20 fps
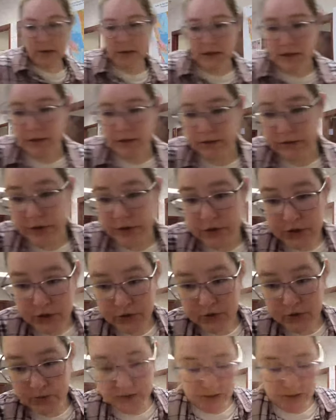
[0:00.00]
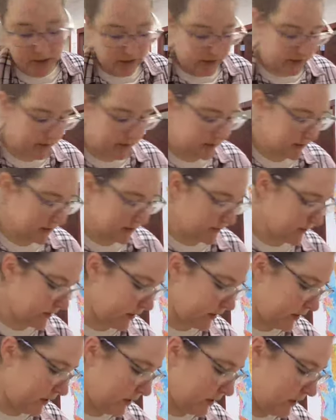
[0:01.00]
thing too with this,
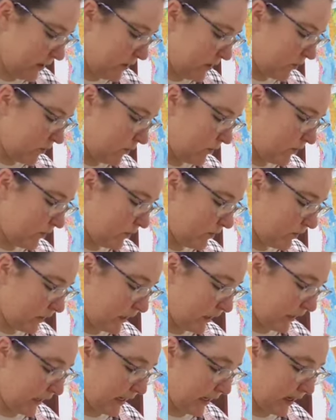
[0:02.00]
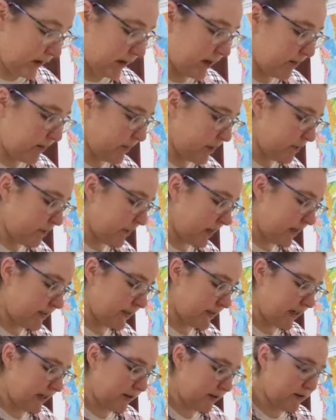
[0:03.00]
again, coming
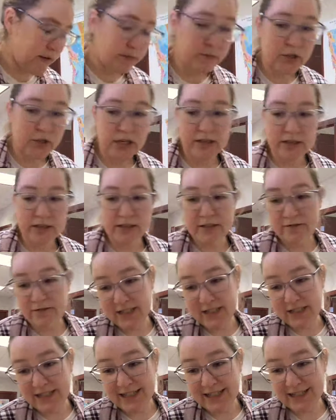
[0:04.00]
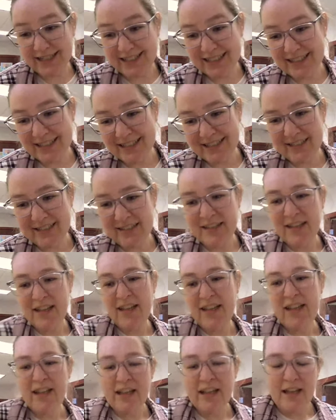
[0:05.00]
back to how subjective it is
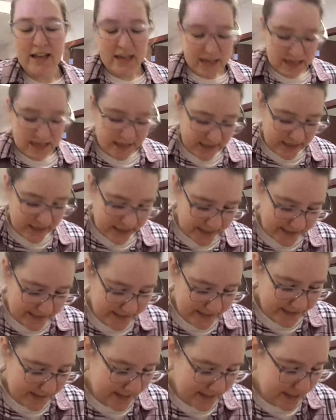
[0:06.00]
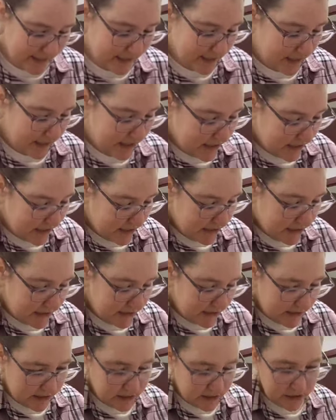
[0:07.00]
that,
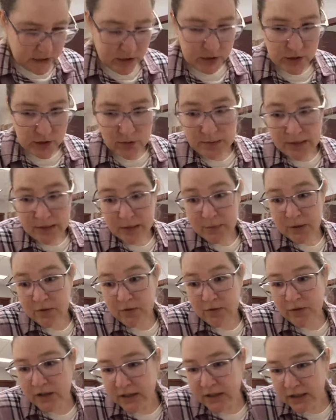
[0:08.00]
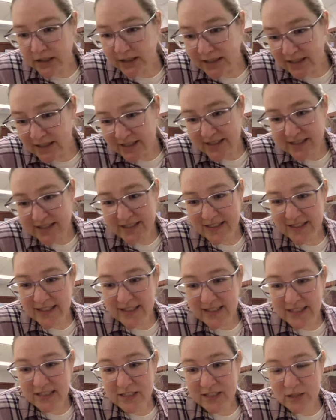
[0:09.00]
you know, you might be feeling this
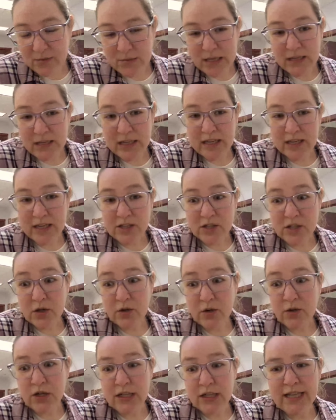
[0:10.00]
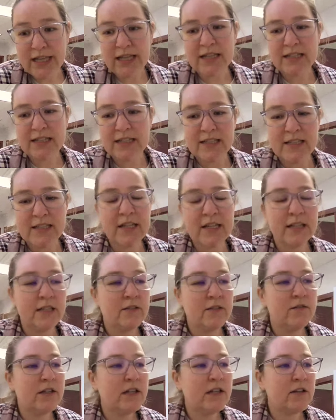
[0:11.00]
and you might get so good that
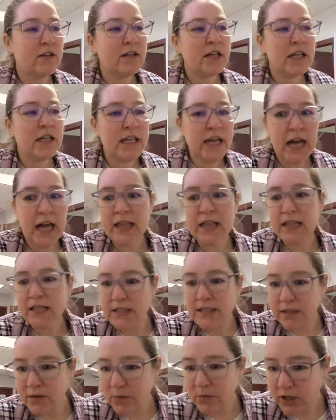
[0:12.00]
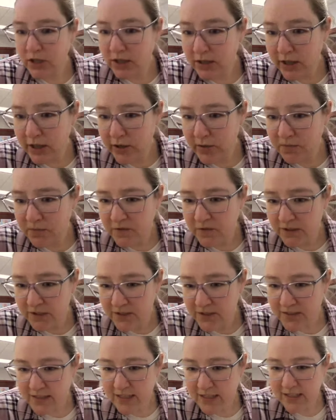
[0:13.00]
instinctively you're like, yeah, this is what a loam
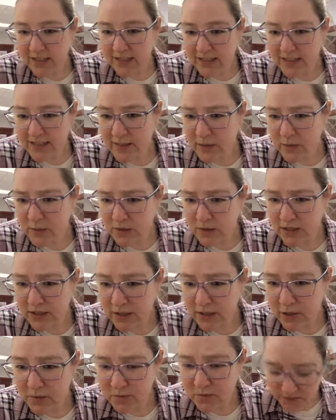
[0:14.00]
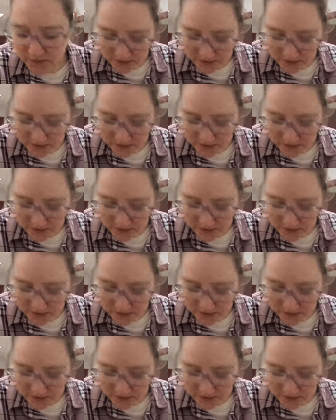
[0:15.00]
feels like. This is what a loam